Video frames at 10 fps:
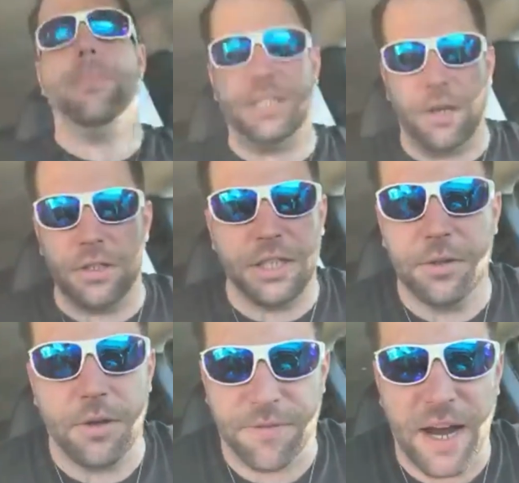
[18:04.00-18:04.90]
it turns into
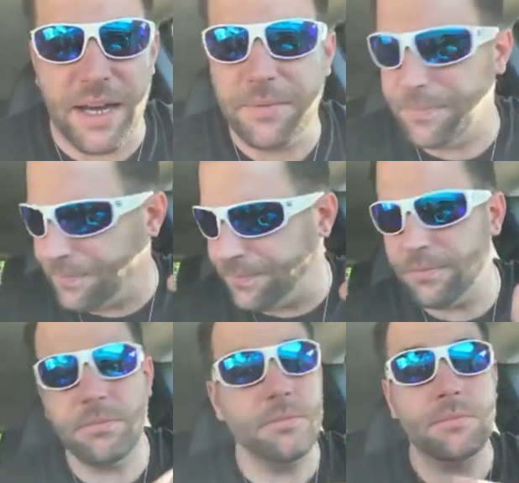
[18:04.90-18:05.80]
a fight.
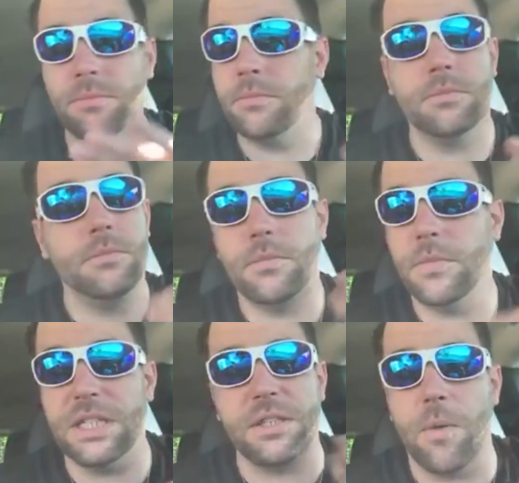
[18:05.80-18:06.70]

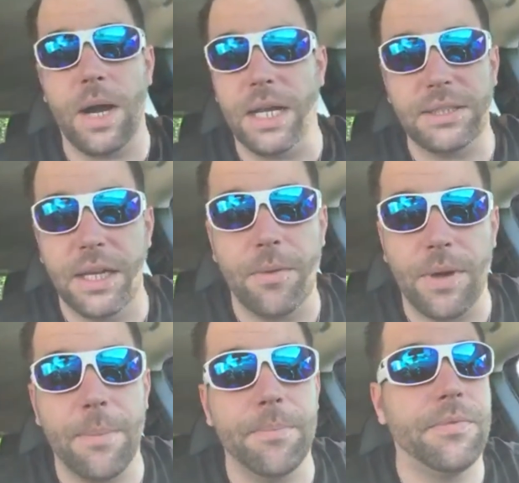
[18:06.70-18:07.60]
That's not what I say when
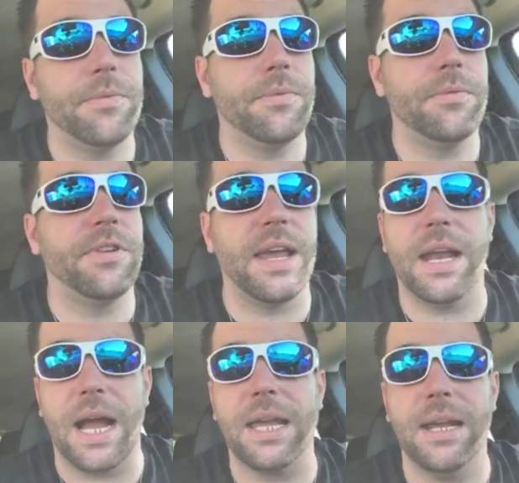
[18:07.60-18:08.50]
I'm saying
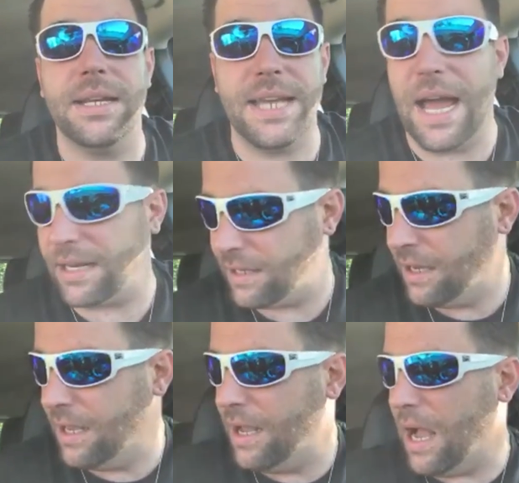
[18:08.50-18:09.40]
I get attacked.
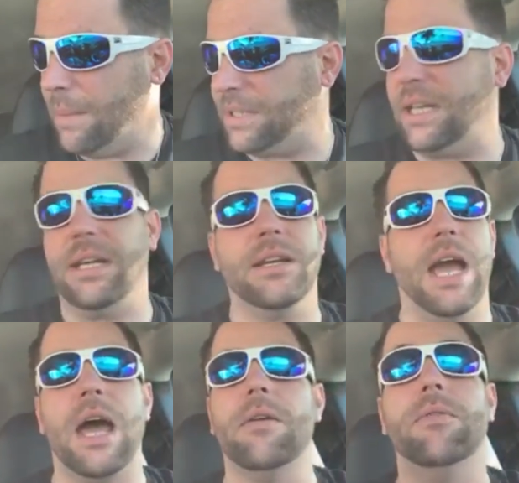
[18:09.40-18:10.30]
I'm saying
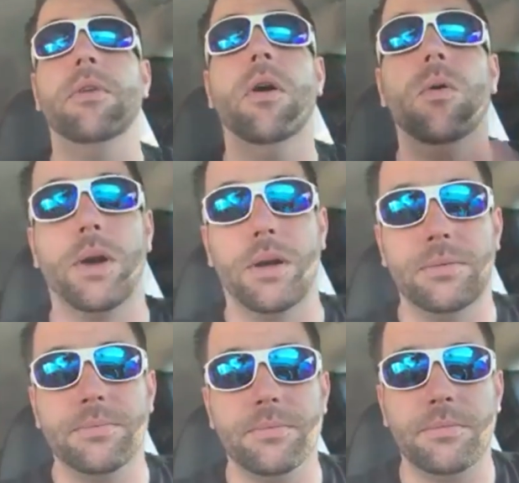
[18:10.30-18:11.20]
out of nowhere,
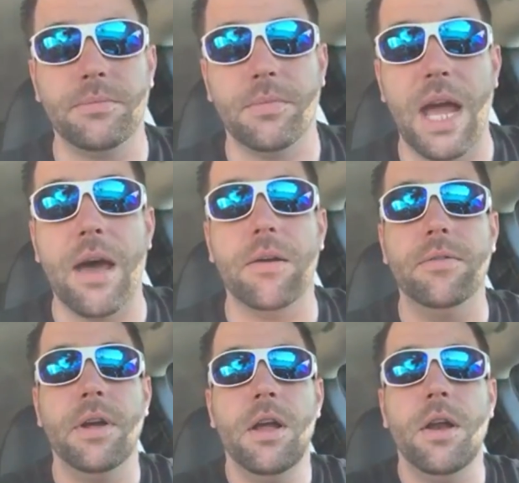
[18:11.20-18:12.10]
out of
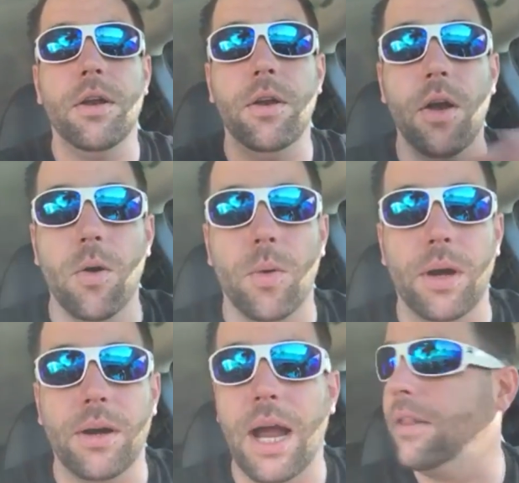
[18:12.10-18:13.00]

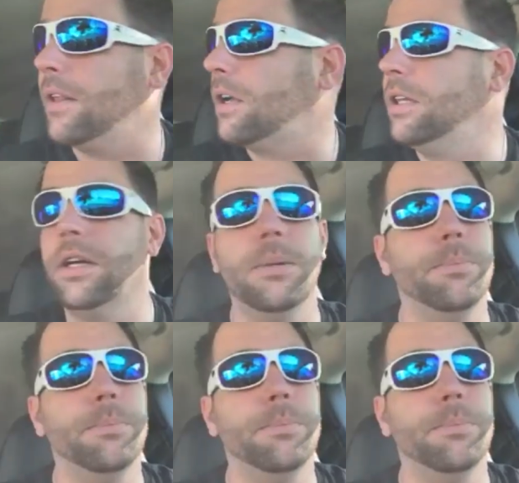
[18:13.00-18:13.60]
the clear blue